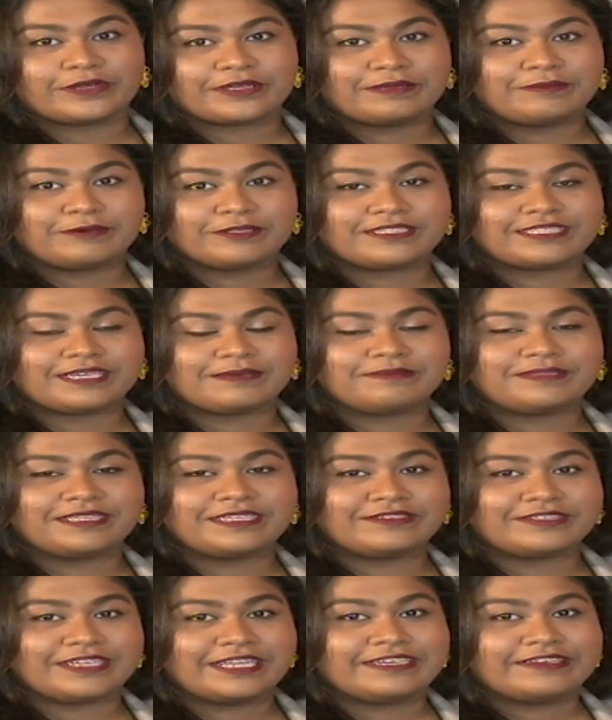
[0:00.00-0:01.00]
about
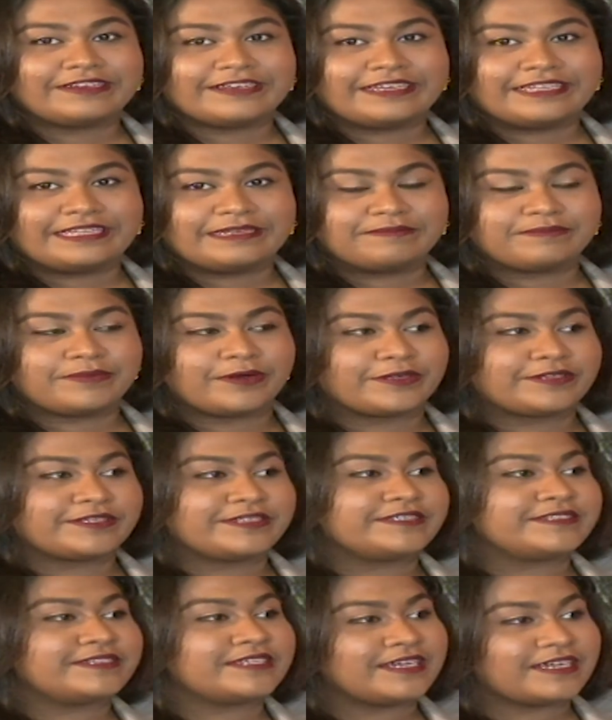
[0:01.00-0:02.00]
something really, really
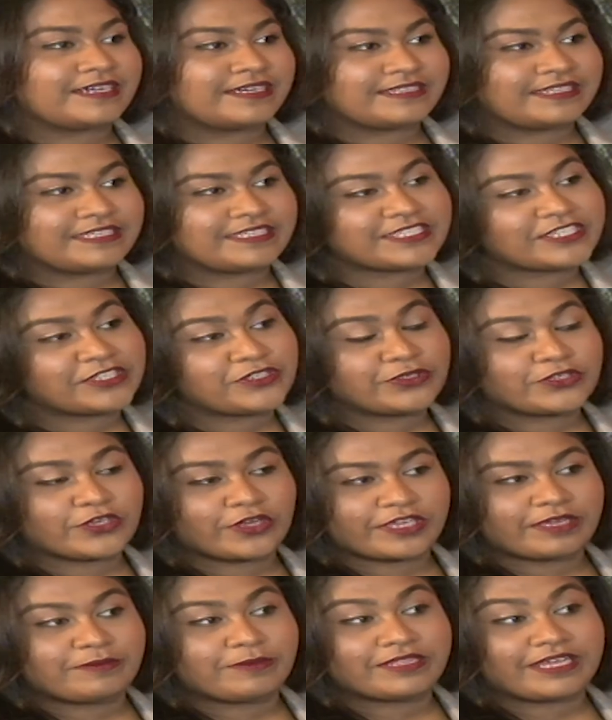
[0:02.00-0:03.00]
important. This year, you're
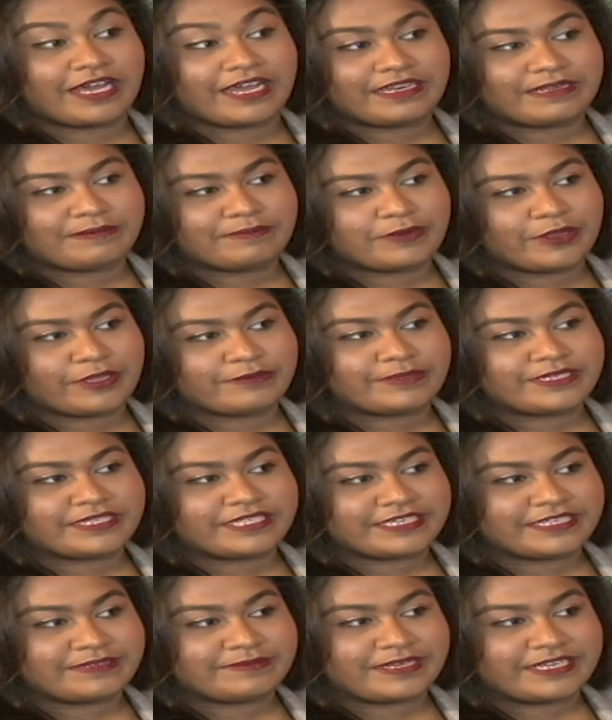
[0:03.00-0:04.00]
talking about the unemployment
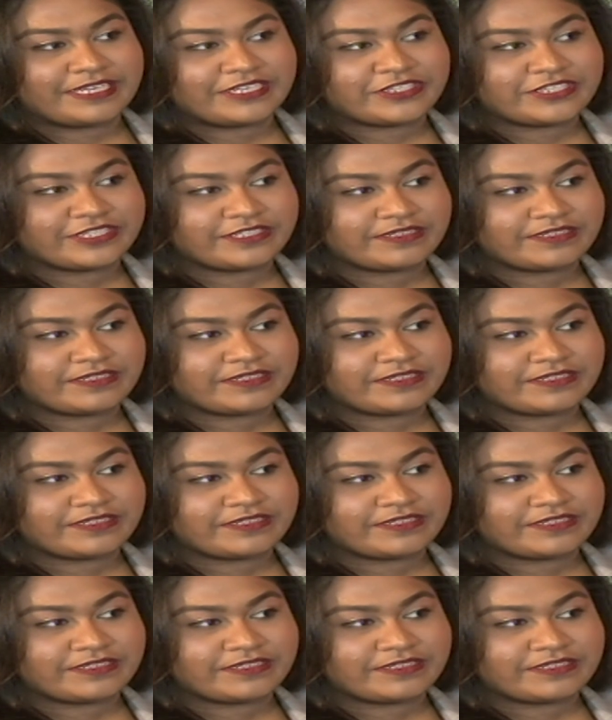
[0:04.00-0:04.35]
here in Malaysia.